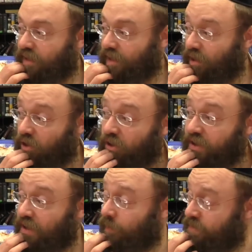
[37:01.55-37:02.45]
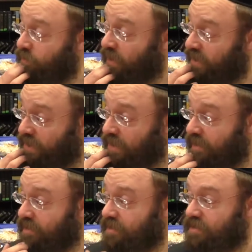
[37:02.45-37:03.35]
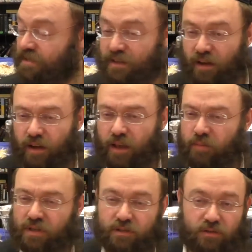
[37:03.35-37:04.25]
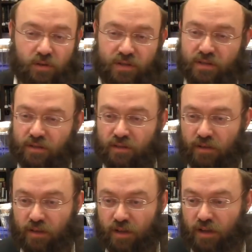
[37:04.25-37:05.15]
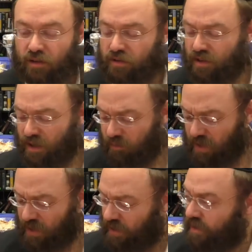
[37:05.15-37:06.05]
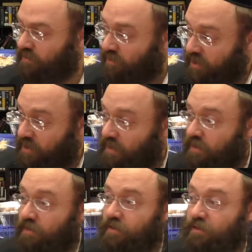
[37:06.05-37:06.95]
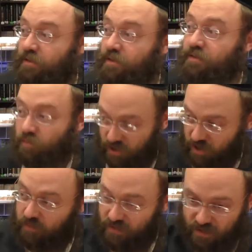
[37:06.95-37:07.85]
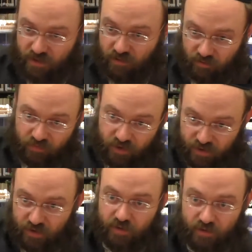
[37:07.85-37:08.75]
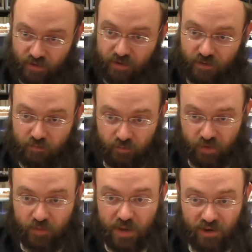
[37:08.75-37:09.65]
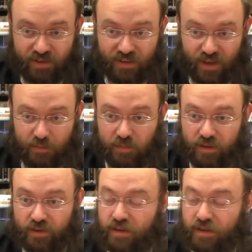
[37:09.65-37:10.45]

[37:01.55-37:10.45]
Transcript: A guy comes by. He said, oh, I am exhausted. Could you give me a little vodka? The mashemta said, give him vodka. Put him here at the table.